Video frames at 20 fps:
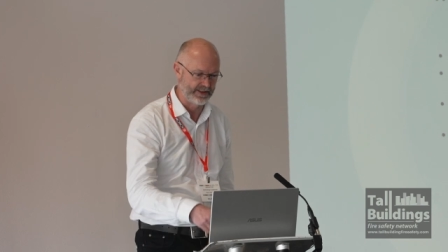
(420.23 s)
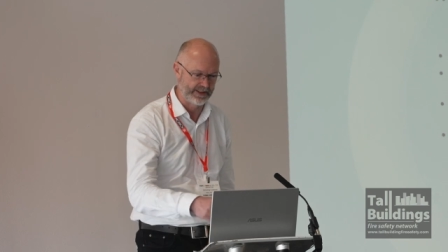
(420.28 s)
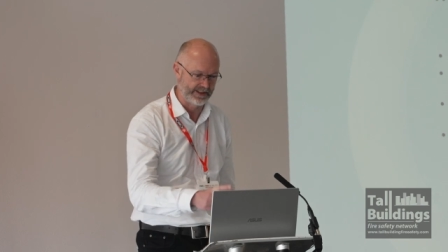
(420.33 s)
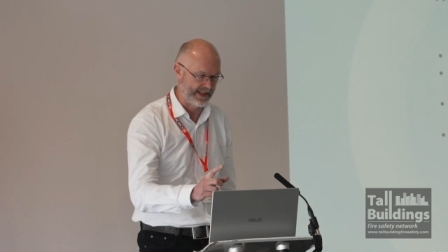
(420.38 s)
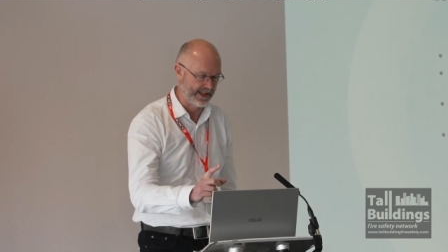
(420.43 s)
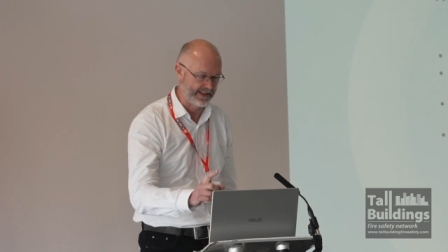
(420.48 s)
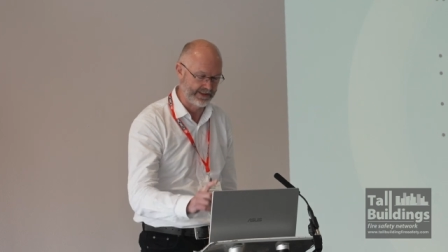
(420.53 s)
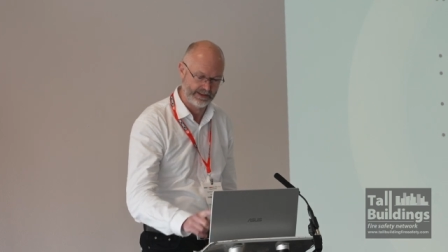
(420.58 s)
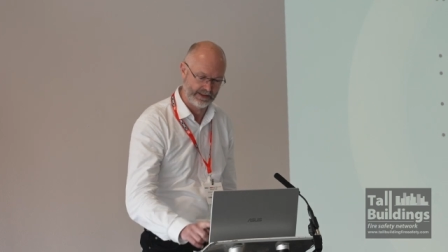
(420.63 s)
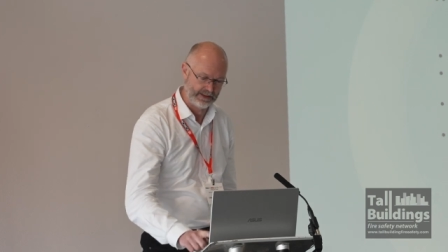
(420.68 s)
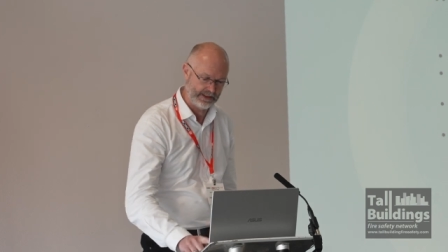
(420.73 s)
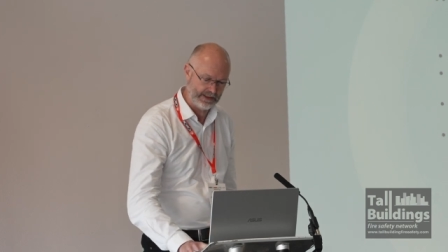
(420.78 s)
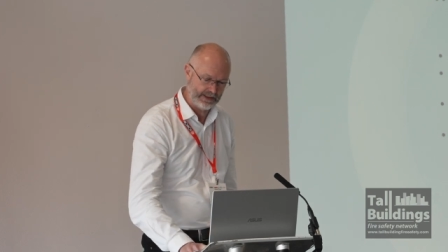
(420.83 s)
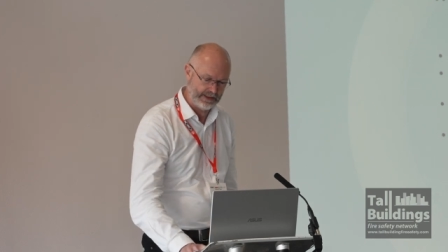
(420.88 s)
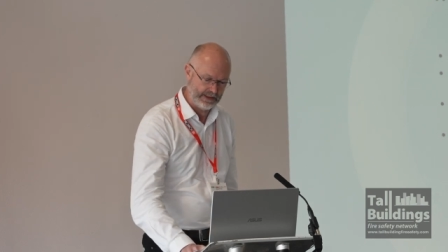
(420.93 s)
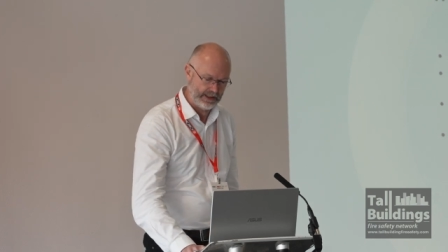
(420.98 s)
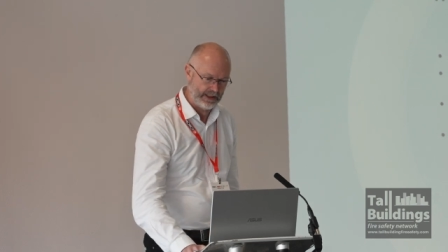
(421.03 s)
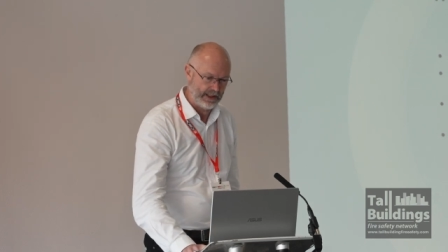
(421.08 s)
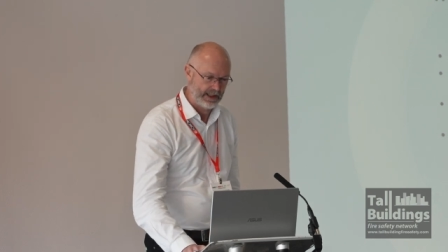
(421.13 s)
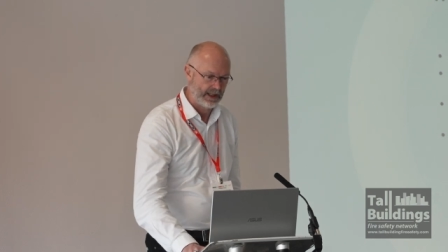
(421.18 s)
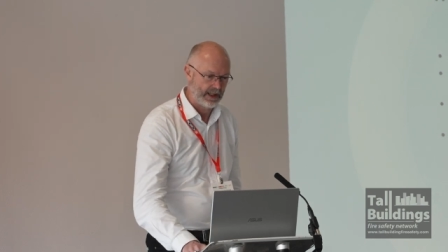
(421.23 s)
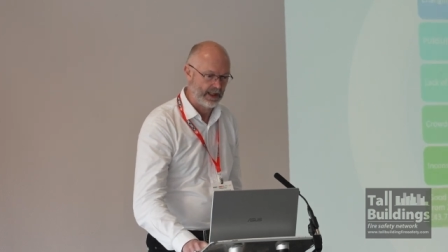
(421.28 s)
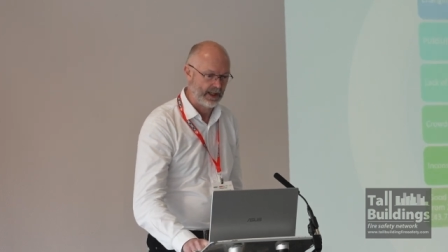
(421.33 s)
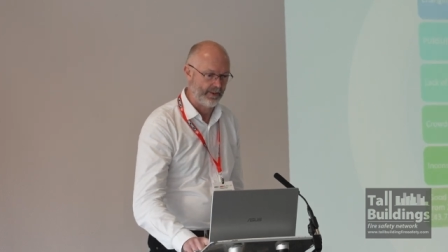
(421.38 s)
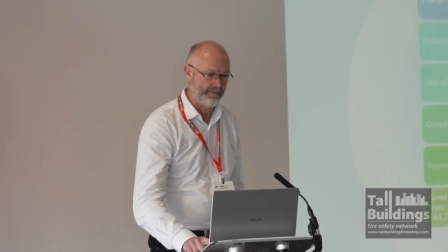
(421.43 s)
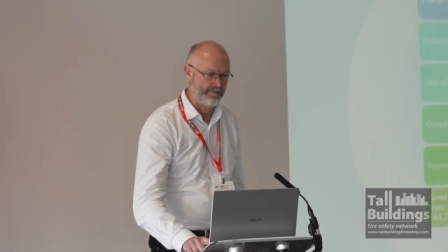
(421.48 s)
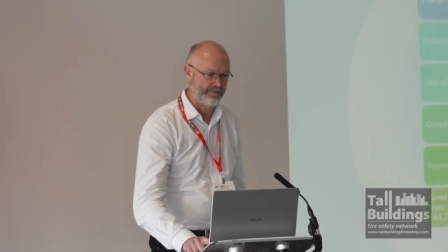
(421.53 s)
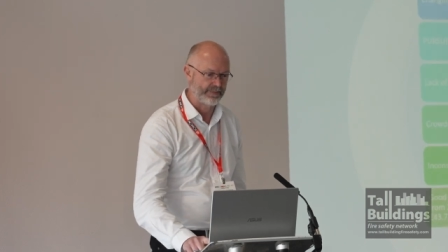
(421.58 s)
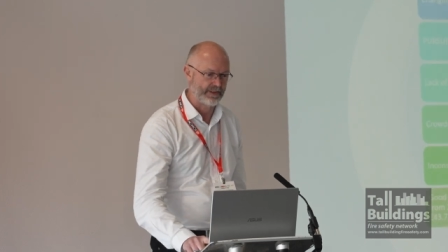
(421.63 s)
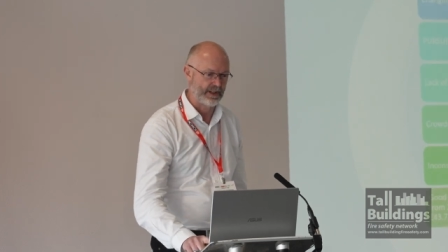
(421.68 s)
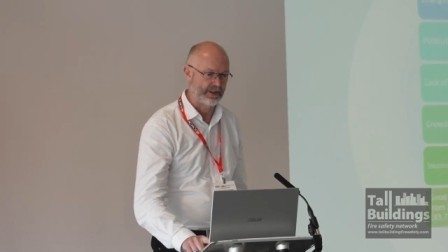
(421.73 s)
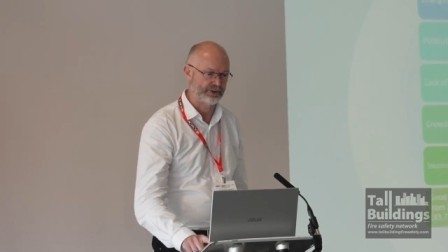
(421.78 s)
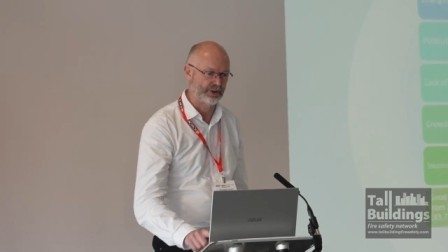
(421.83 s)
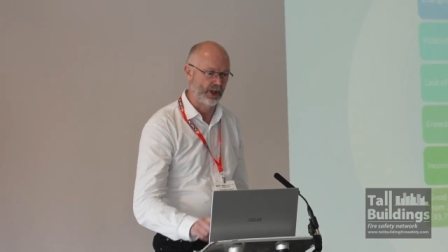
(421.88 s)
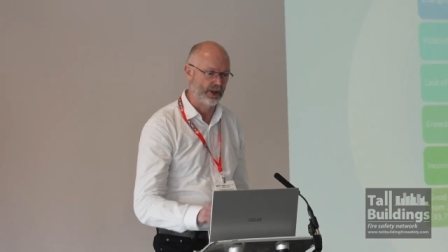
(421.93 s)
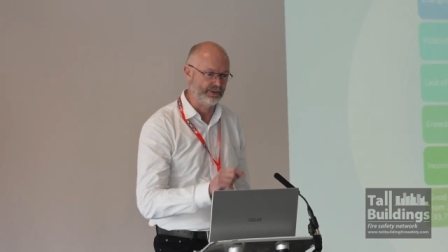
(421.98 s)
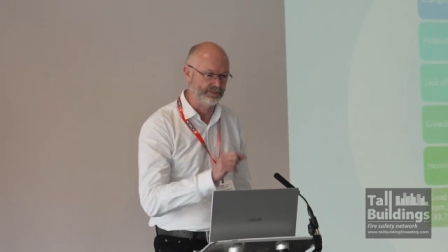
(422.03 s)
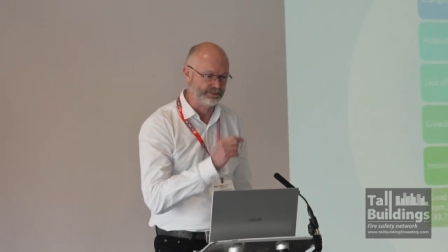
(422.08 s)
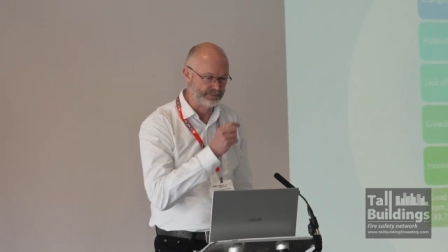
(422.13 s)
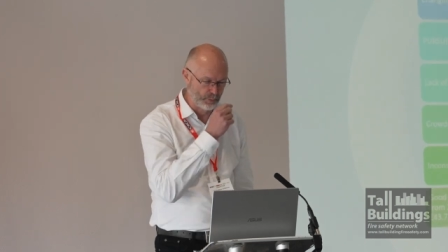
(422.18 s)
you can. Um,
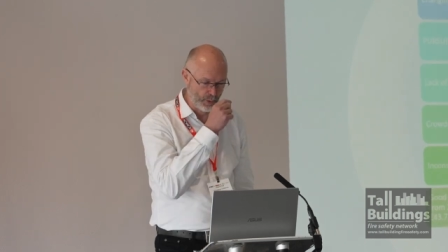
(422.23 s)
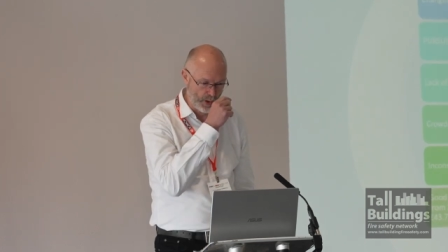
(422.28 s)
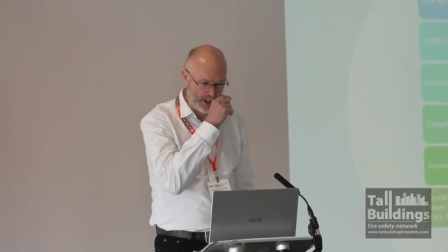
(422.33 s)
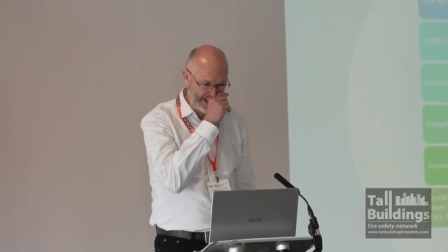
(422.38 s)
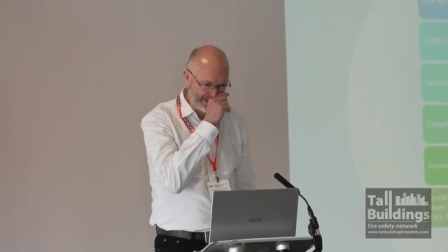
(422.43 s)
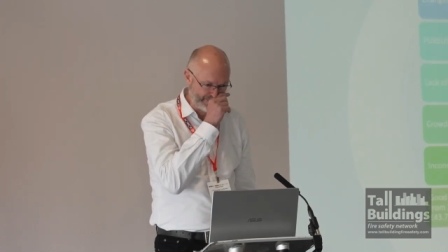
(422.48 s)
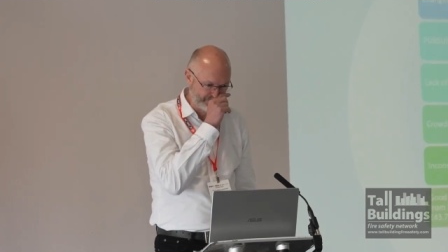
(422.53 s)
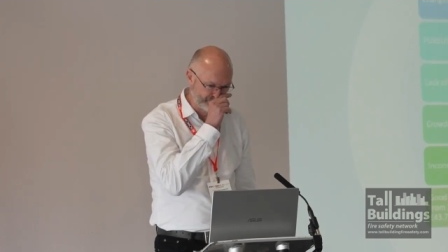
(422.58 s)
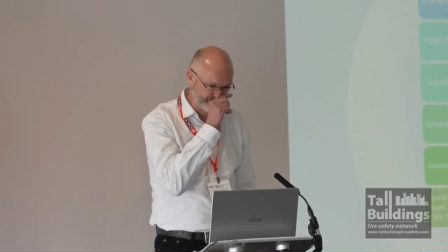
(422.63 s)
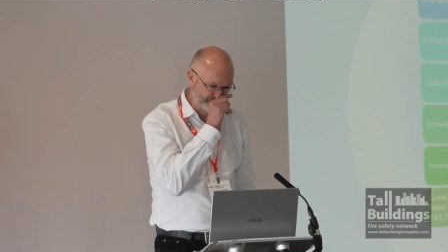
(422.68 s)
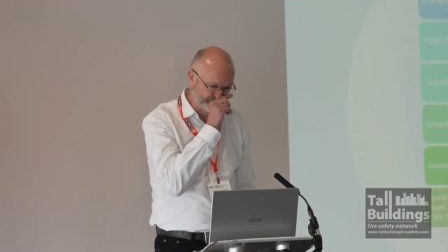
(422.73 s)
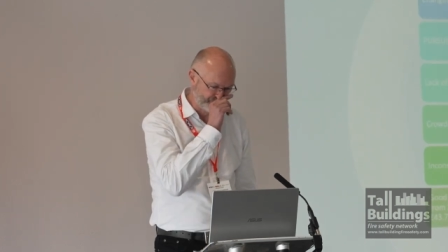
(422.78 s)
so, why?